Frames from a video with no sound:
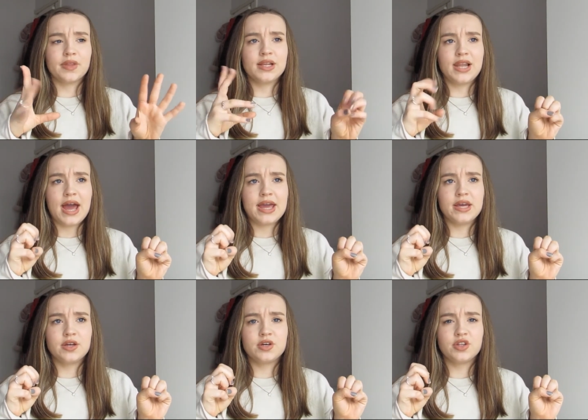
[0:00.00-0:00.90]

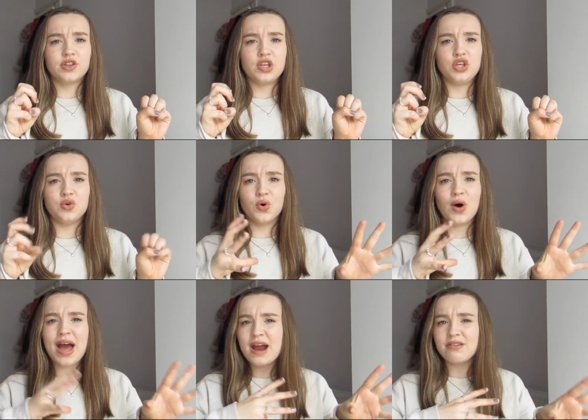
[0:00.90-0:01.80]
like
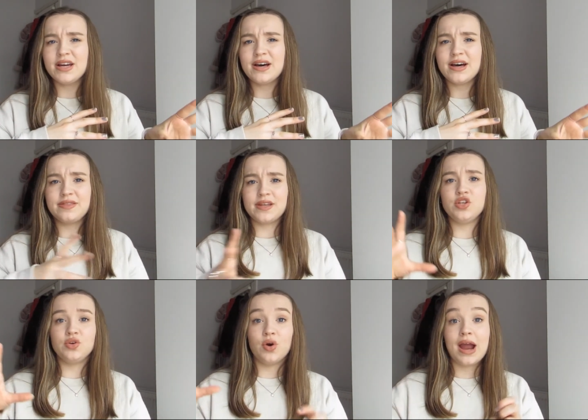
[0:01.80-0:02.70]
your area and
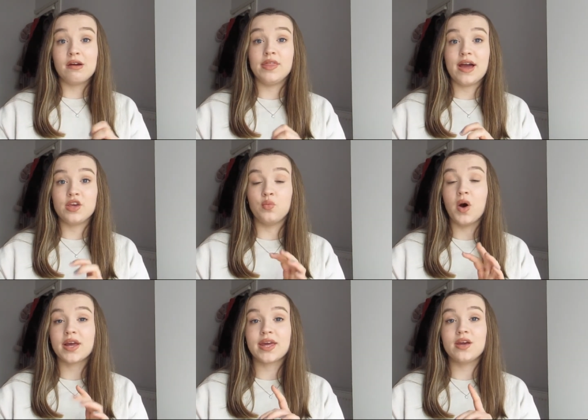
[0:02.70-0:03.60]
then your area that you're
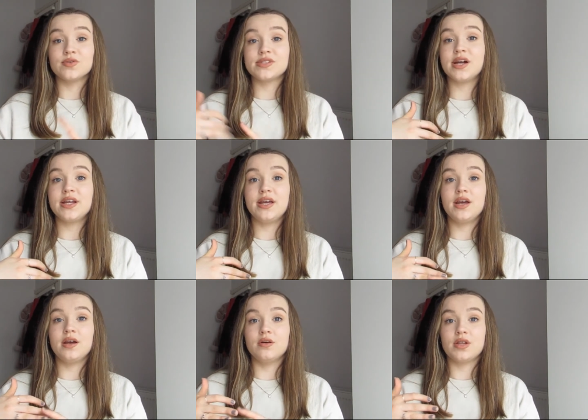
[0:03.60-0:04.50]
working or studying,